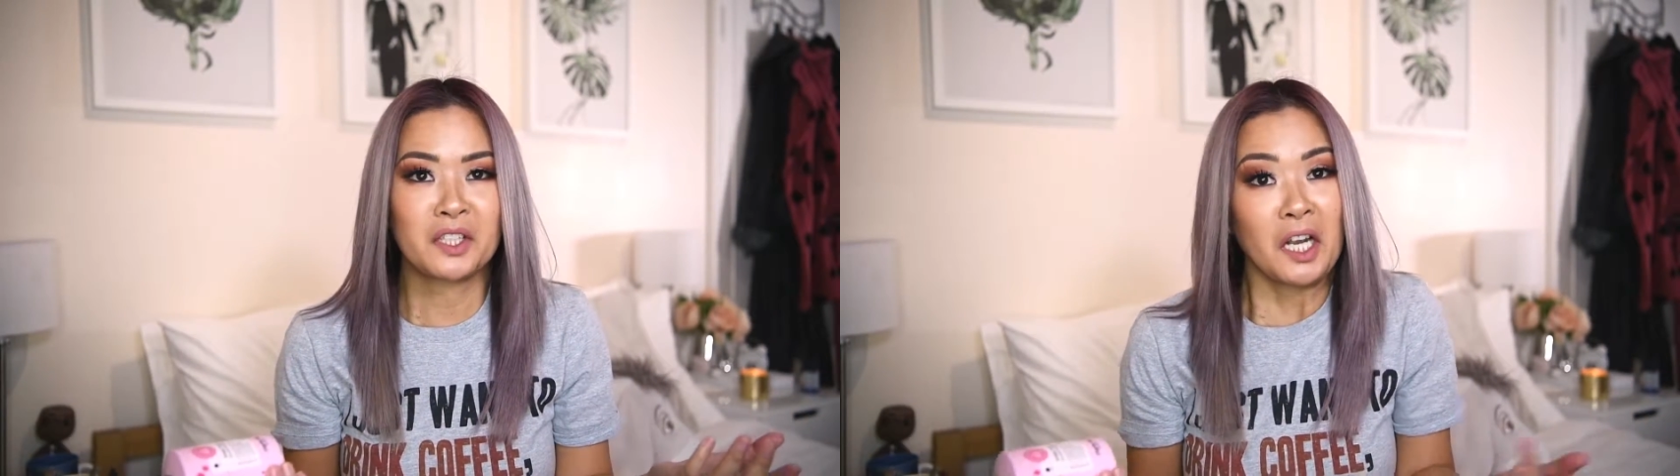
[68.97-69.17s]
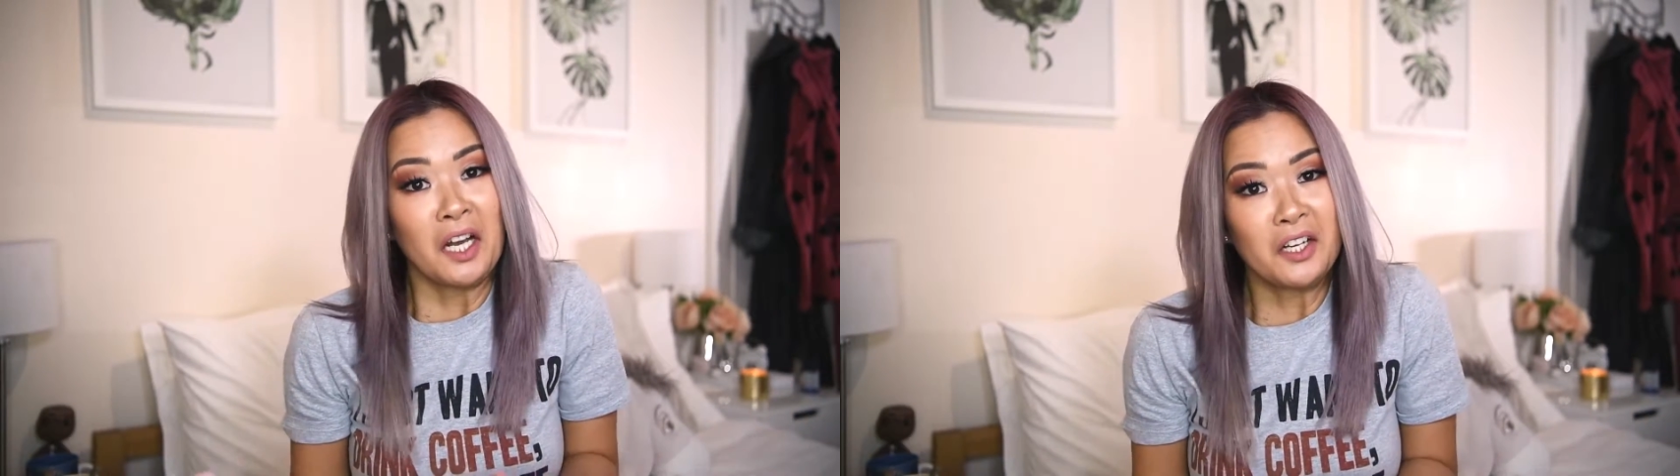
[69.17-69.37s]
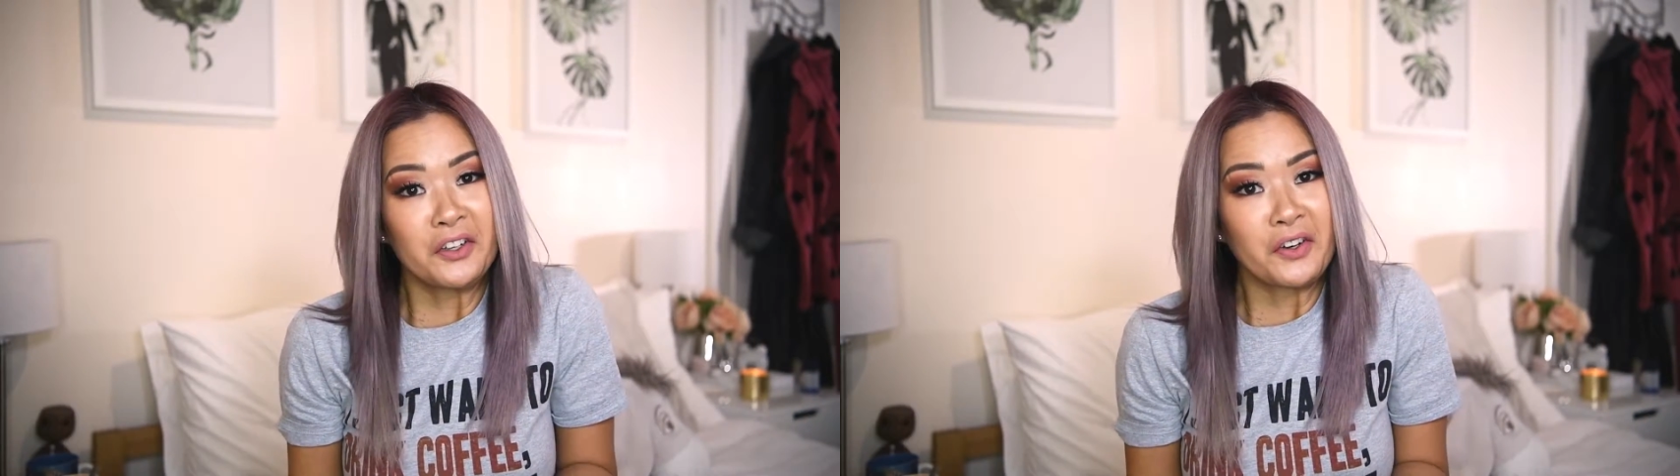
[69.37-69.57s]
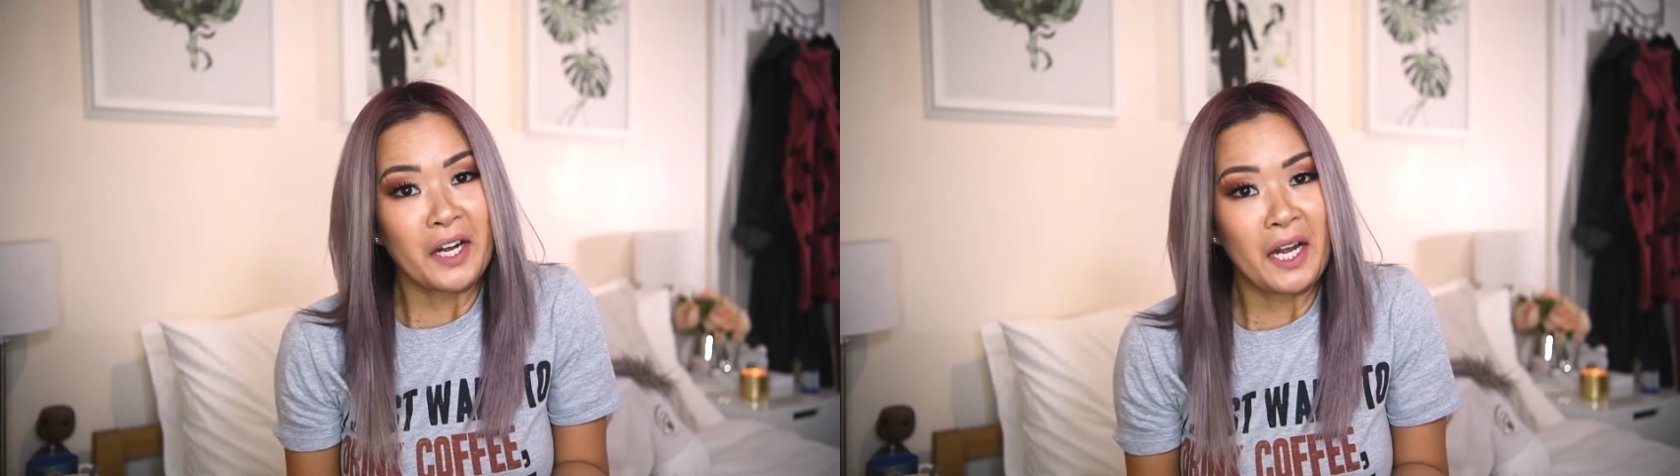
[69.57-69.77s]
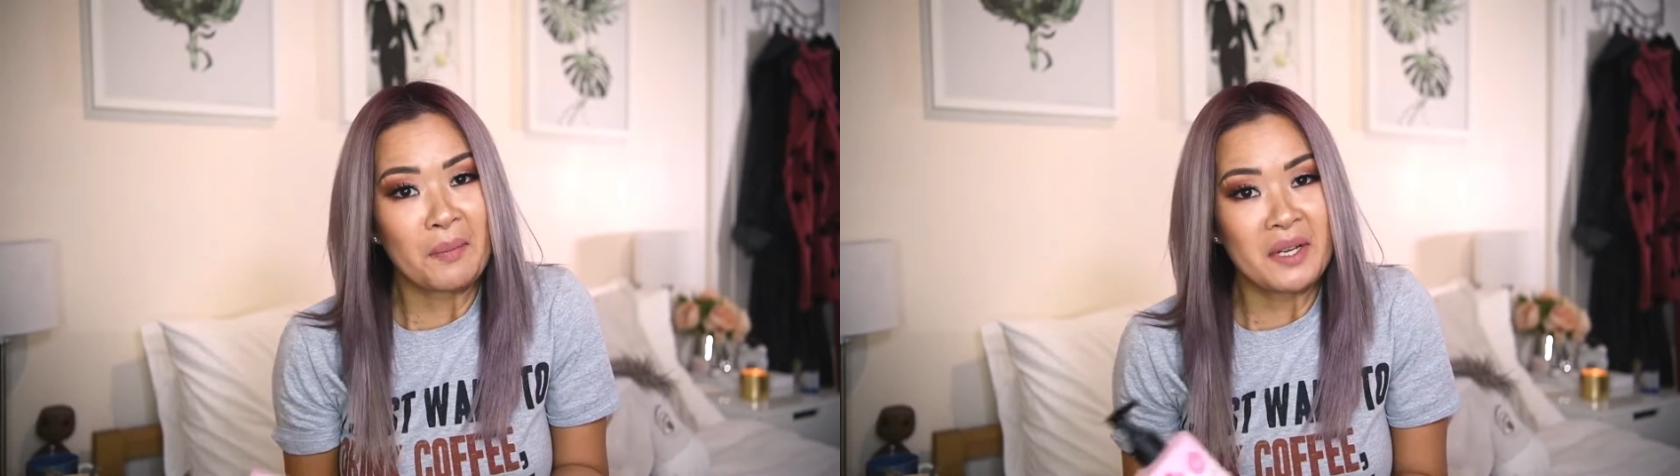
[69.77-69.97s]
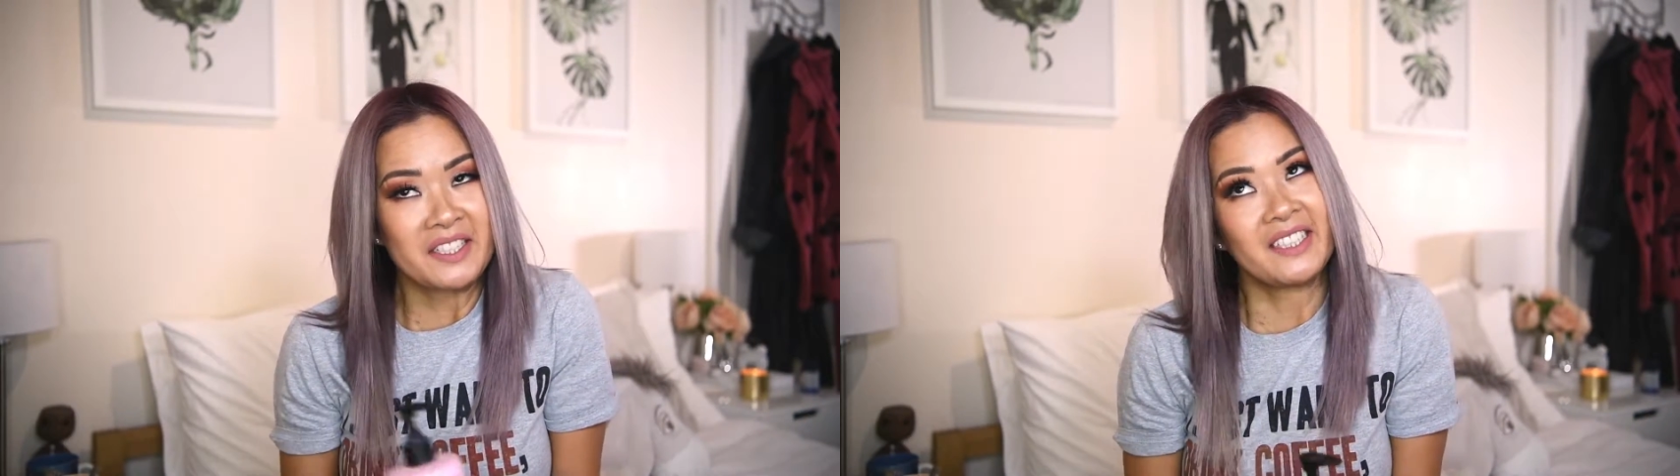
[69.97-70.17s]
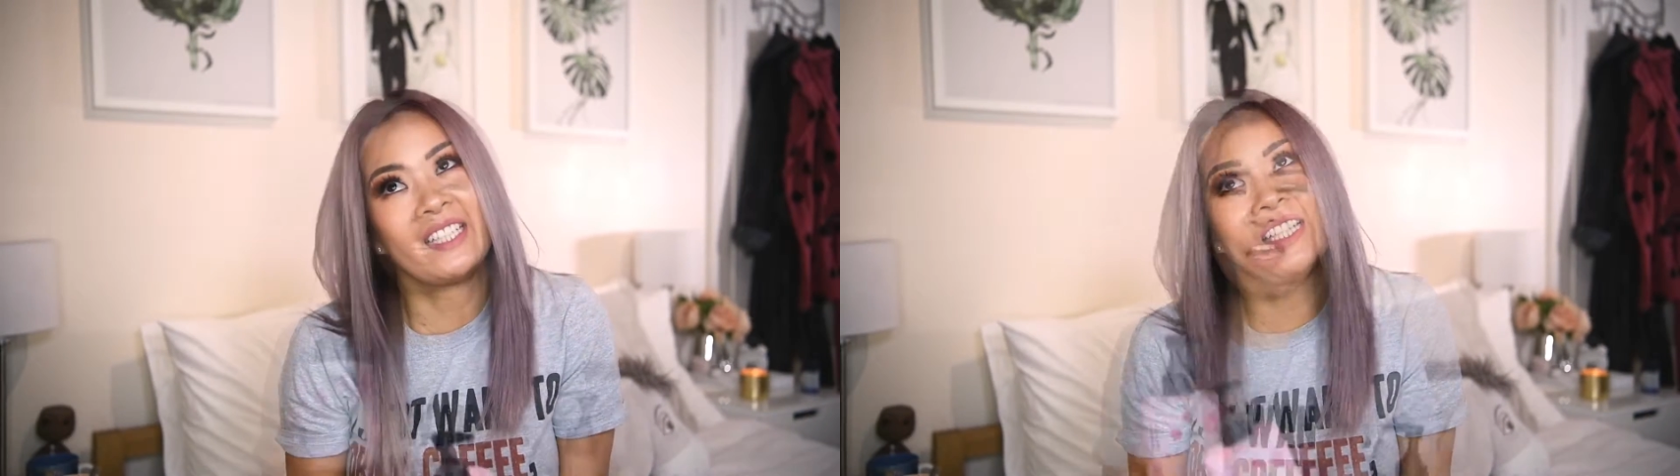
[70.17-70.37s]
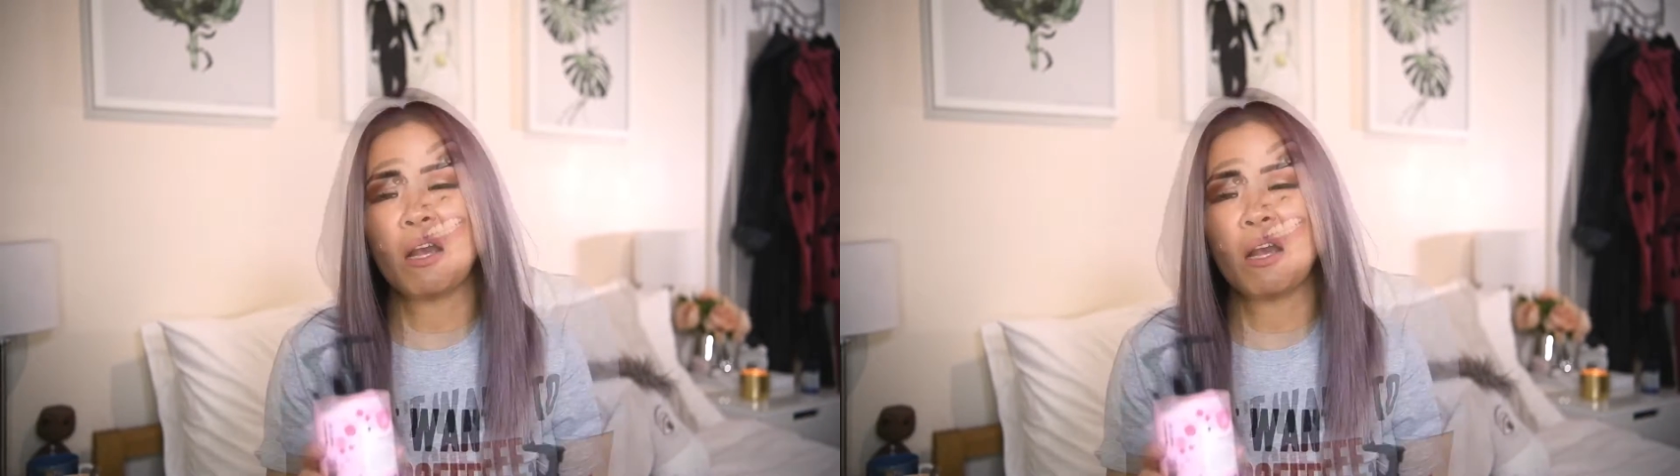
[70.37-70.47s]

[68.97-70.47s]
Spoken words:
color your hair basically.